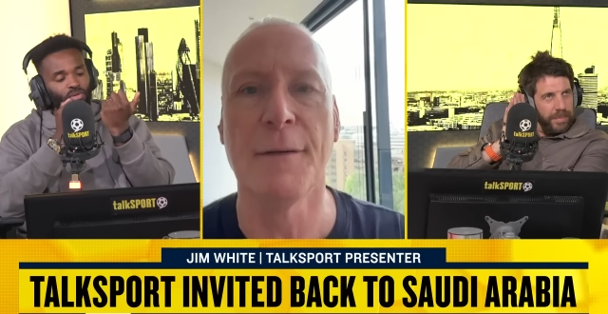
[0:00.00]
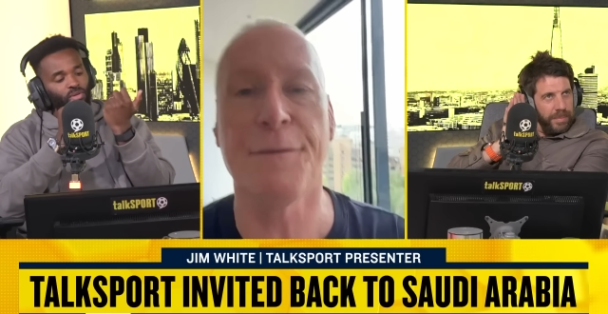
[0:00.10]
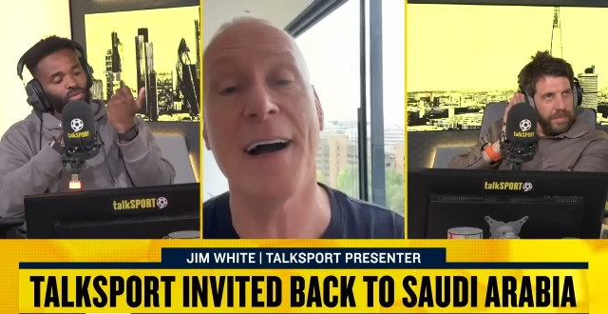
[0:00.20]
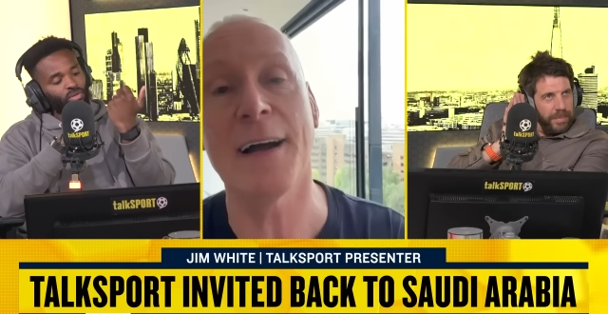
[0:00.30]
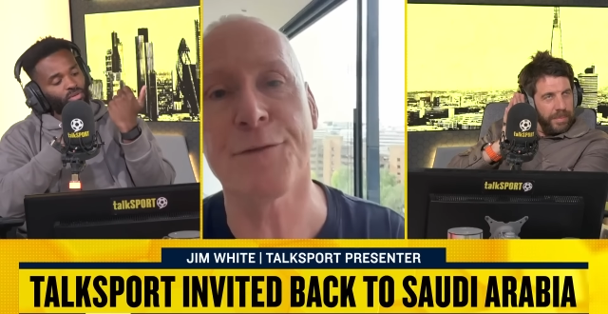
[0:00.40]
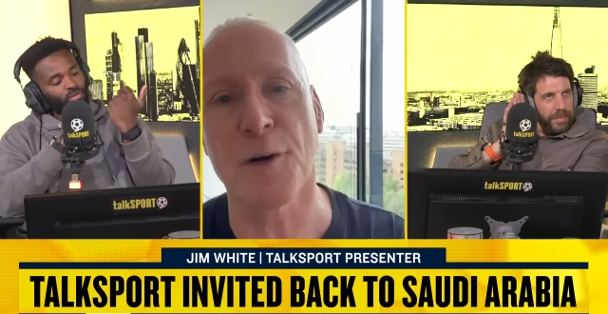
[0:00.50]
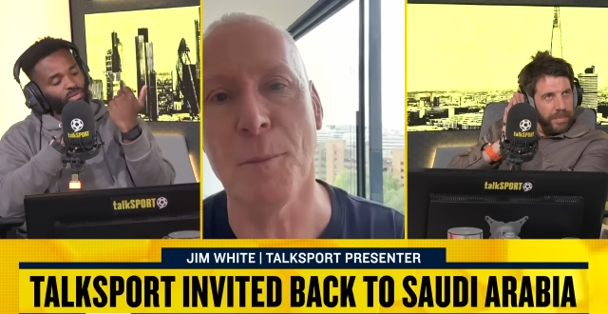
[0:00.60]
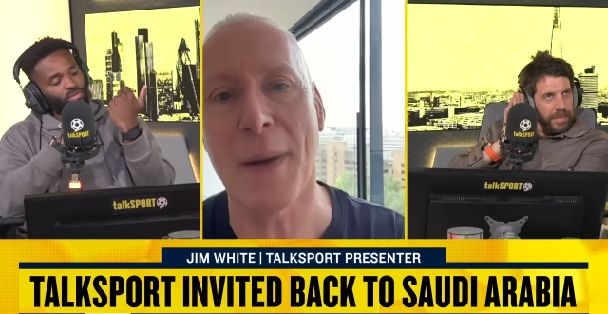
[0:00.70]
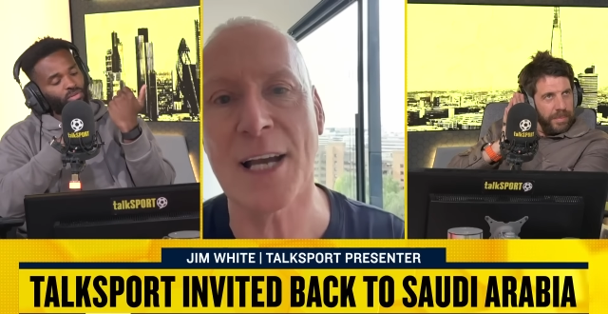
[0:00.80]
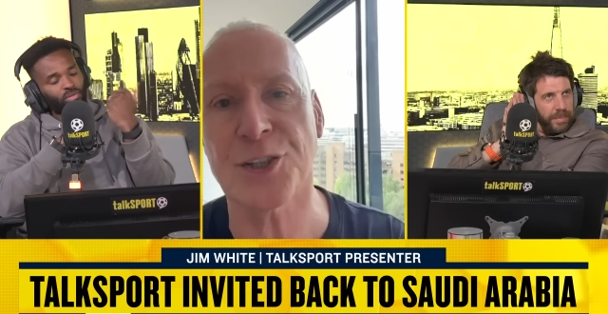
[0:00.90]
Speaker 1: five from
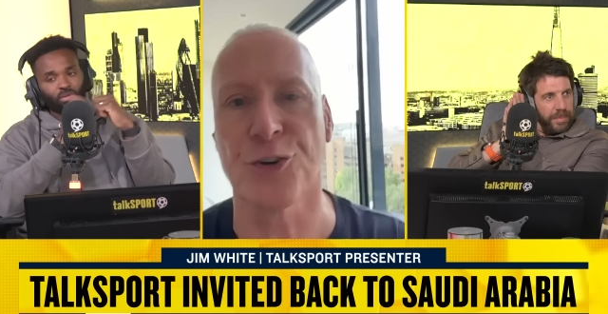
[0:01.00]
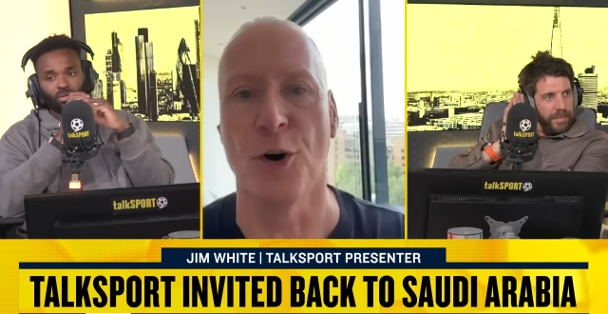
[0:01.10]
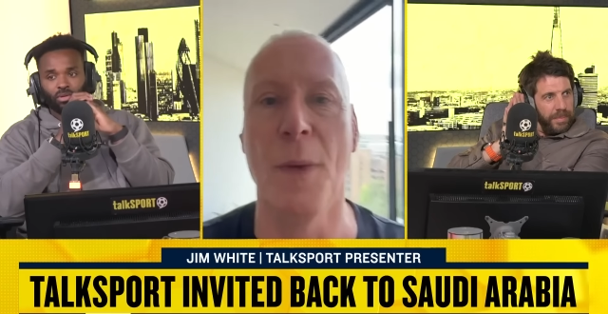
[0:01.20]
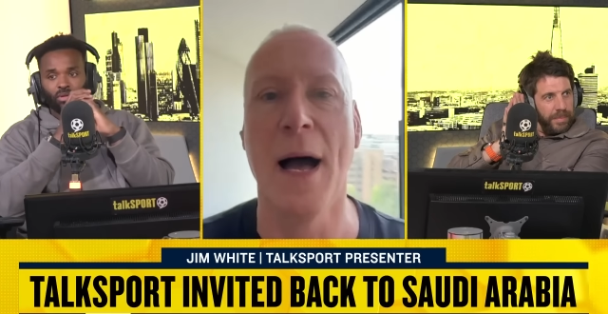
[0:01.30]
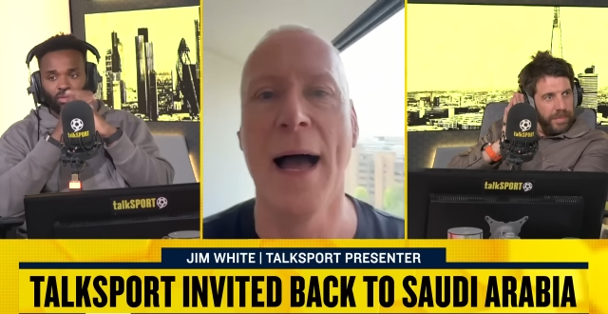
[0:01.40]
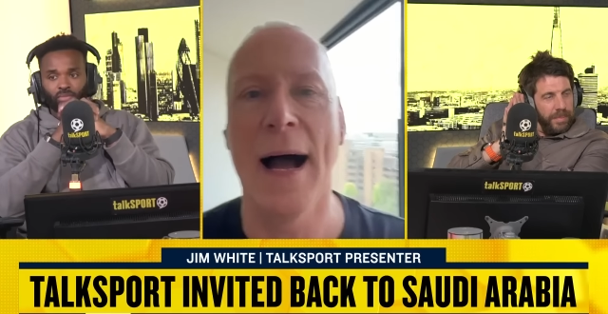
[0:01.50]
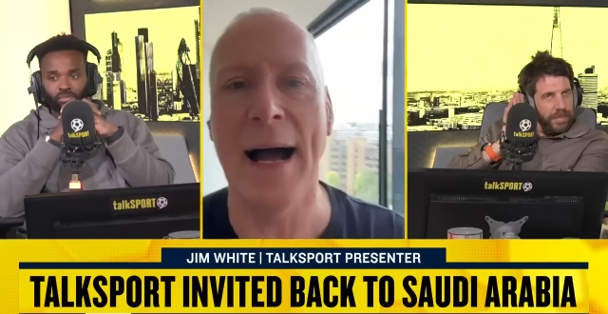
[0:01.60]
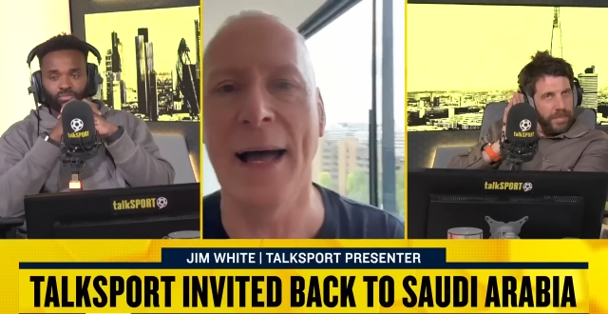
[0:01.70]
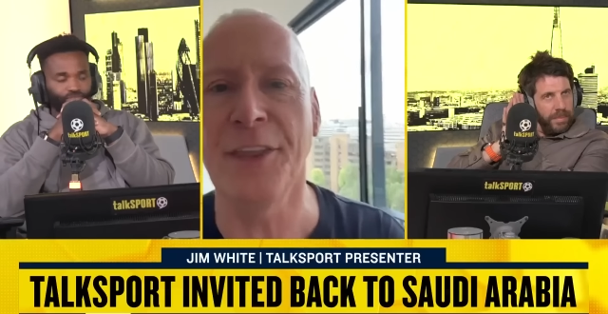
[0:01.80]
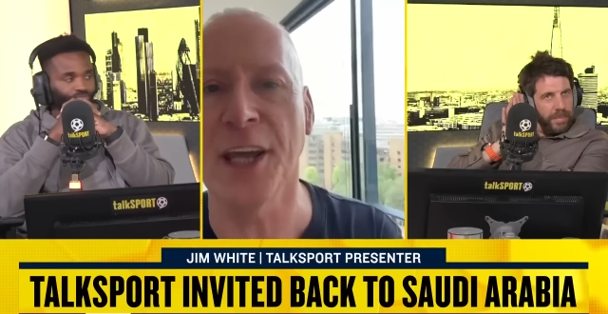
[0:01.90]
Matchroom,
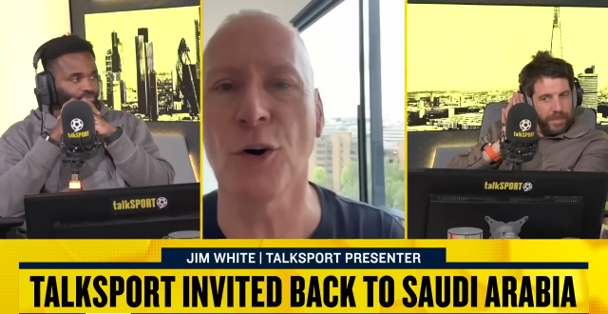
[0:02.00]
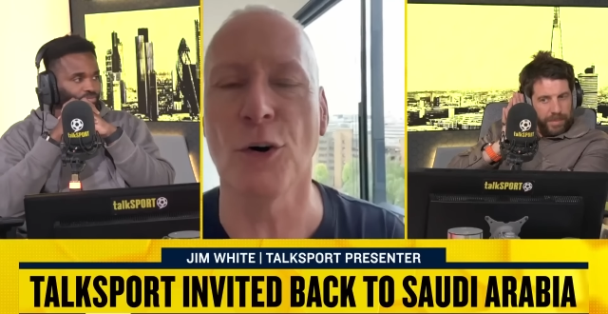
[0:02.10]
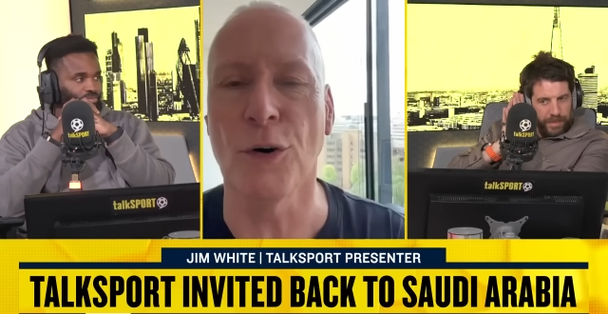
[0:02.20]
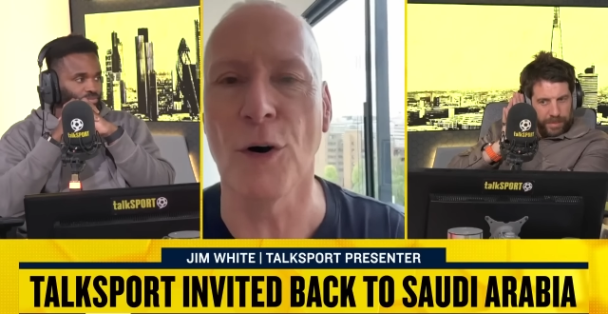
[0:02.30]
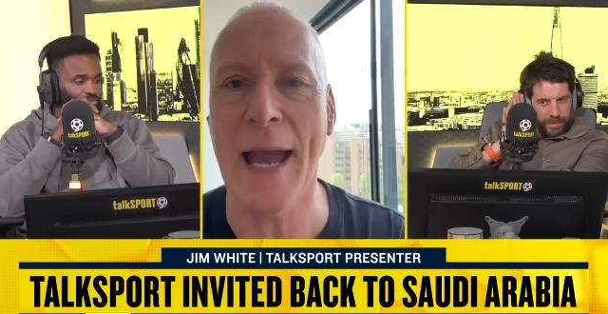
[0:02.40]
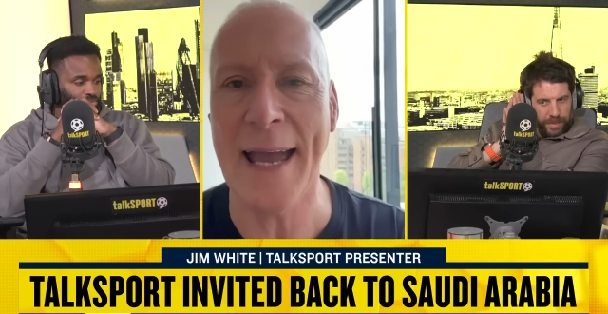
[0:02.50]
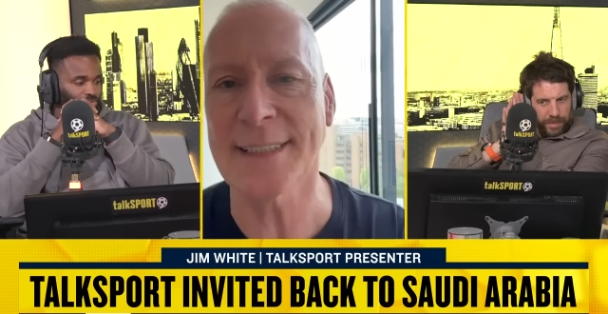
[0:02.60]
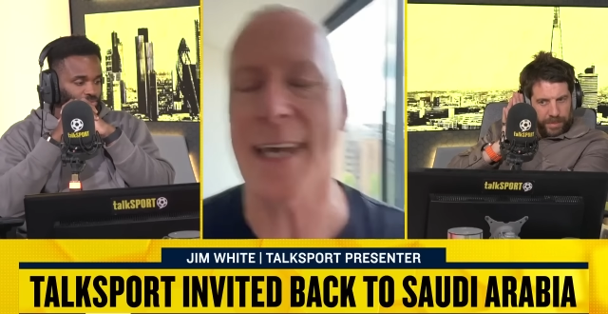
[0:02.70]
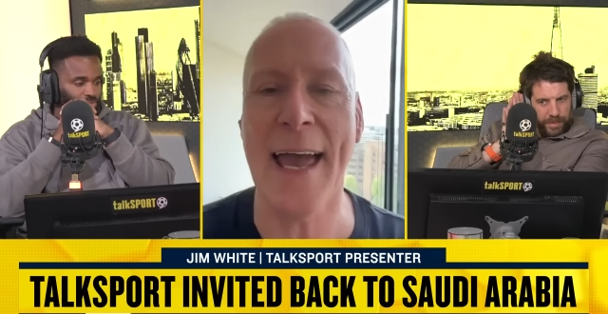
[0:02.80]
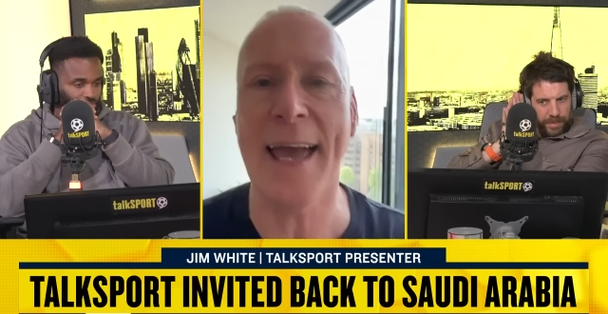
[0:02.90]
and they go head
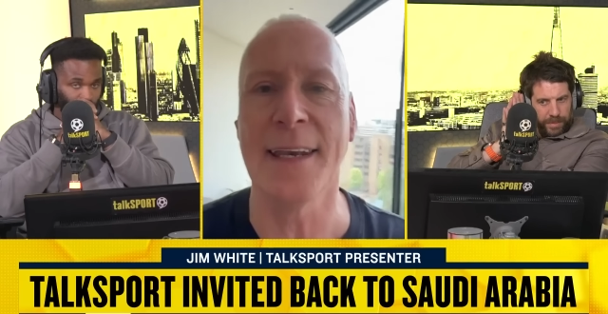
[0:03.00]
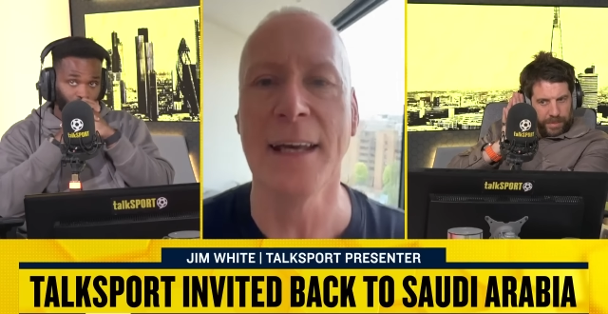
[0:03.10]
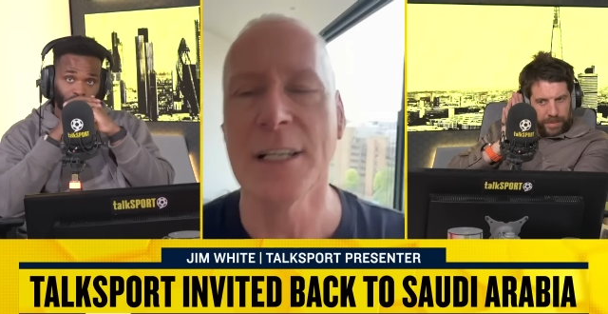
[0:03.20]
to head.